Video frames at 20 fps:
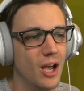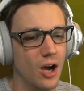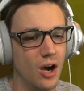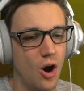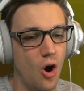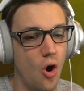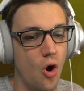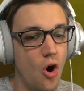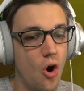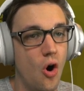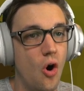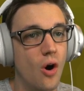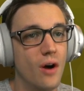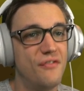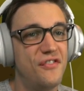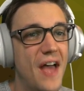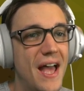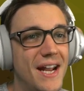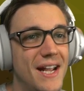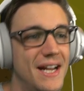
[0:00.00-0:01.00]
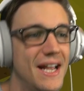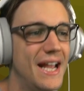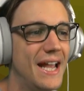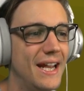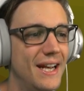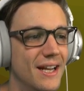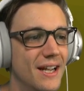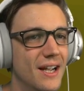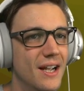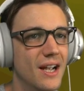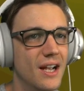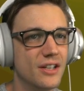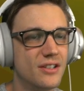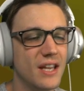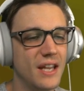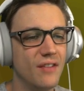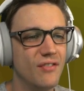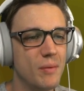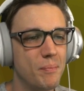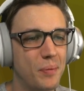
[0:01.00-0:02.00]
Oh, if that had hit. To
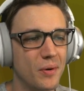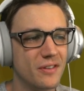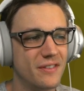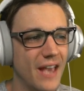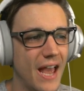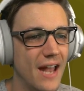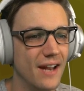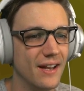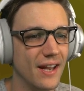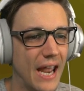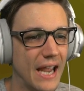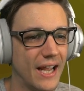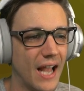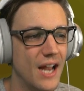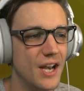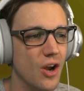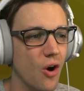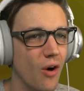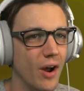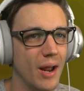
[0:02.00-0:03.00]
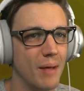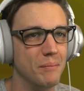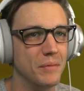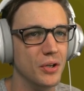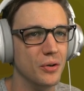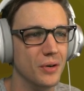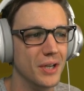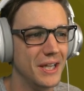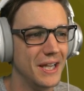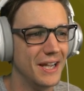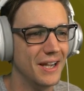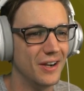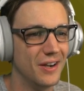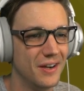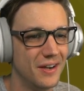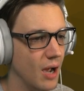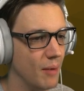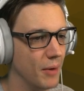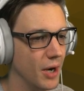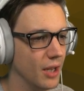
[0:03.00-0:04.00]
even pretend like I know what I'm doing
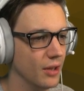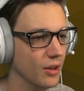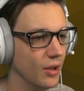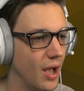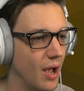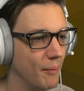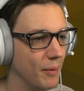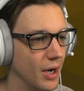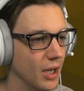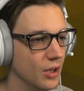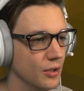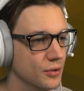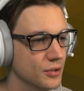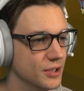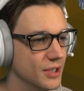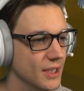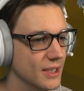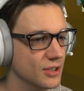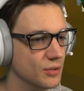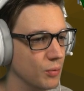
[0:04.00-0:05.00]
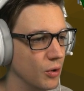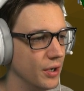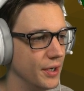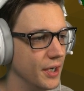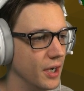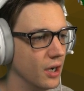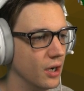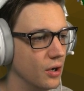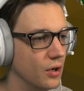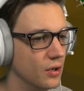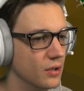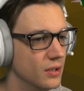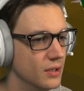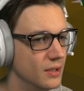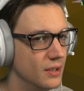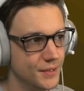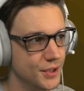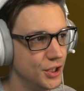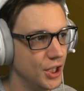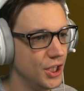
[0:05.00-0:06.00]
here. I'm gonna, I'm gonna lose this one, though.
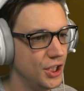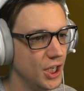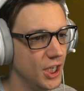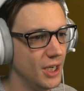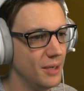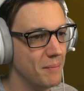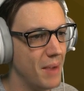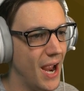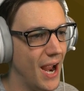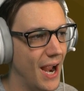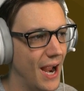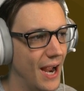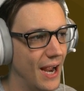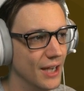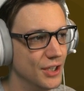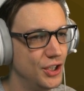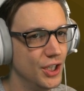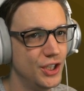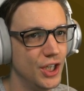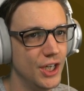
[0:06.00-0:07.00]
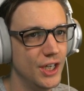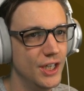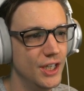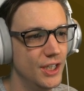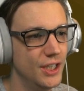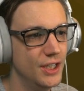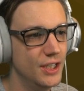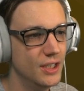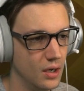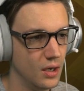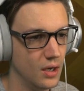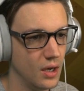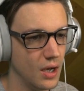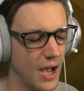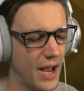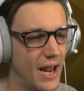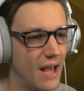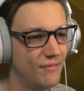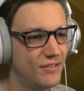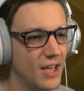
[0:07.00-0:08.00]
G G, man. G G.
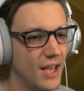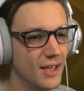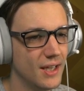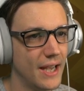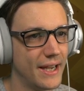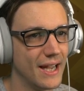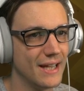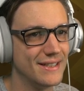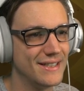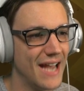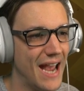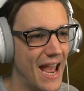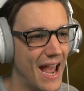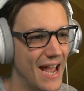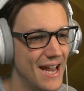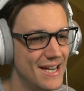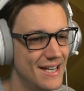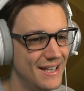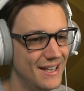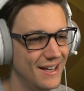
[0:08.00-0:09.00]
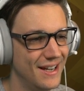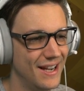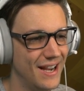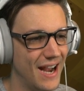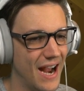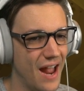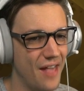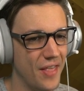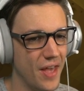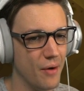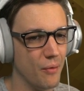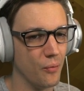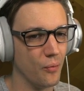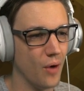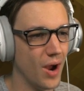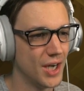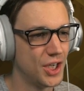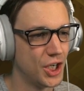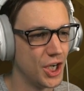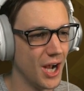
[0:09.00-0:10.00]
I'd have to hit like a ten and then
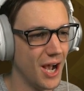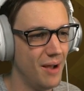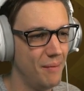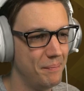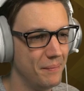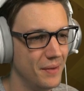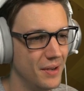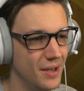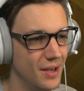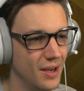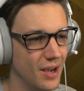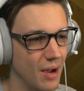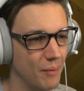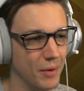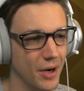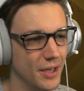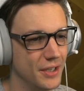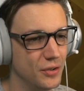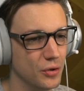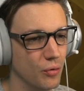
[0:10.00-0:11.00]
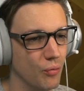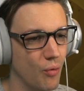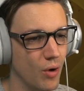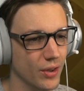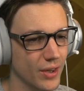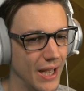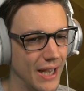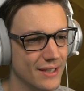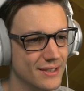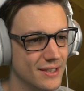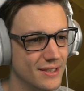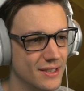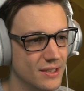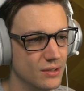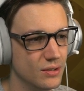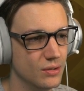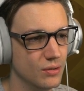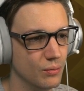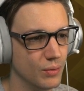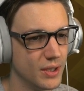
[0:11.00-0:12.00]
rush up. I'm gonna do one last.
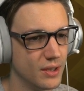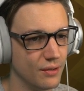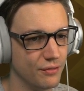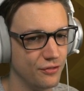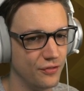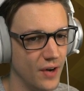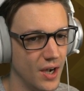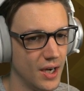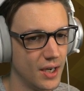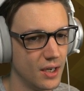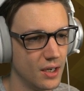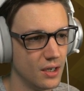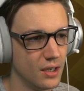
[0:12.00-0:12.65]
What the fuck?